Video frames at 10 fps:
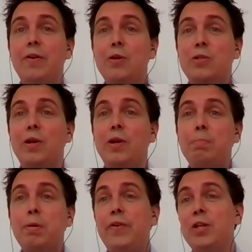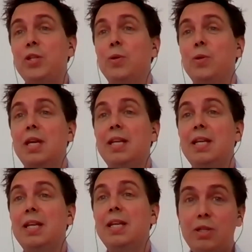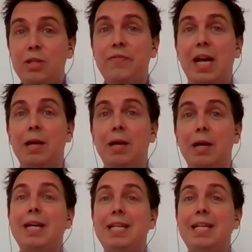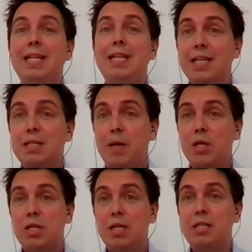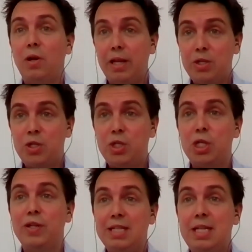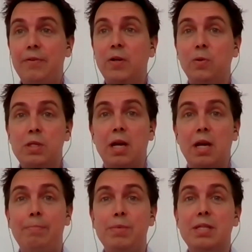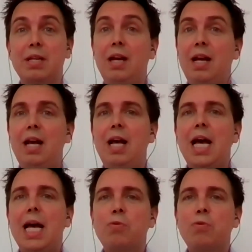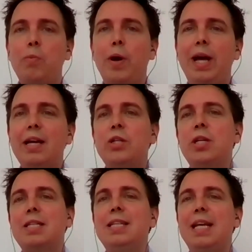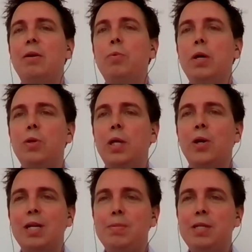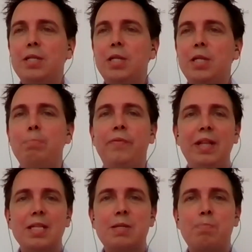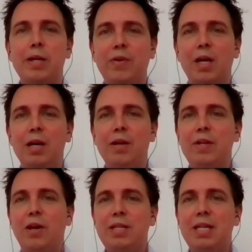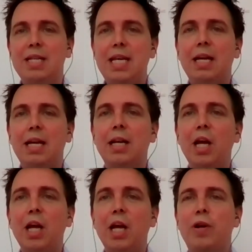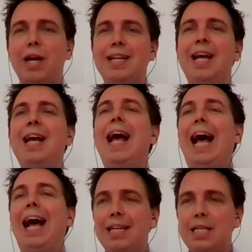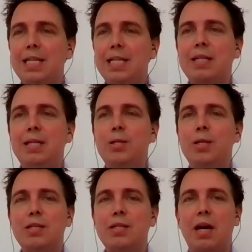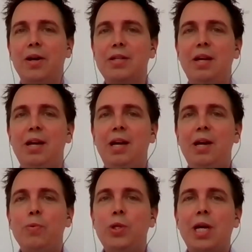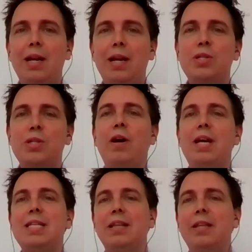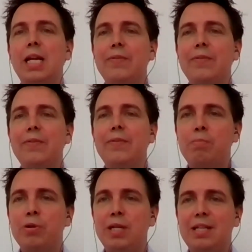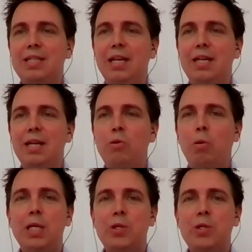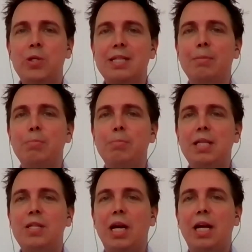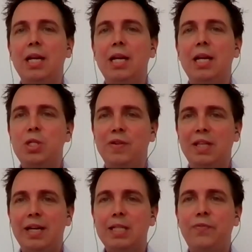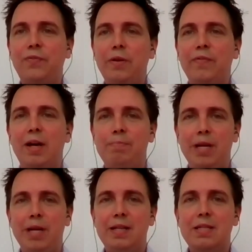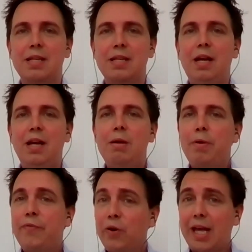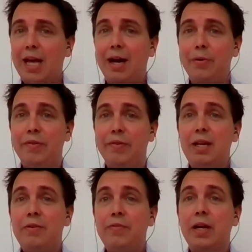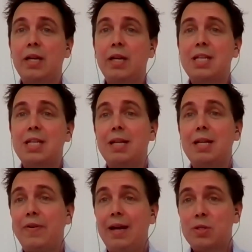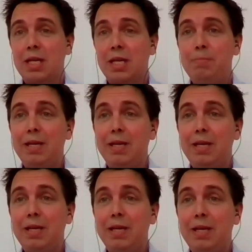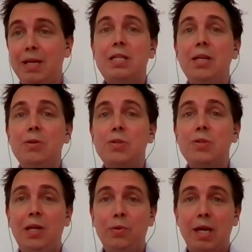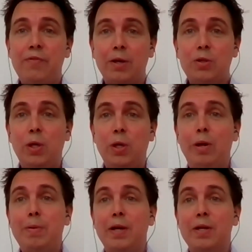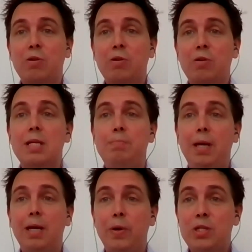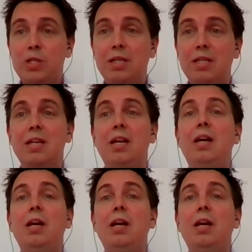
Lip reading: focused on how professionals can continue to develop and maintain their specialist knowledge during these difficult times. As we're all aware, shutting down world economies to try and prevent the spread of COVID-19 has hit global trade and its practitioners hard, with challenges arising that none of us could have predicted. We'll be addressing some of these challenges during the next 45 minutes. Before that, however, if I can just add a bit of housekeeping, please do use the Q&A function in webinar screen to submit questions,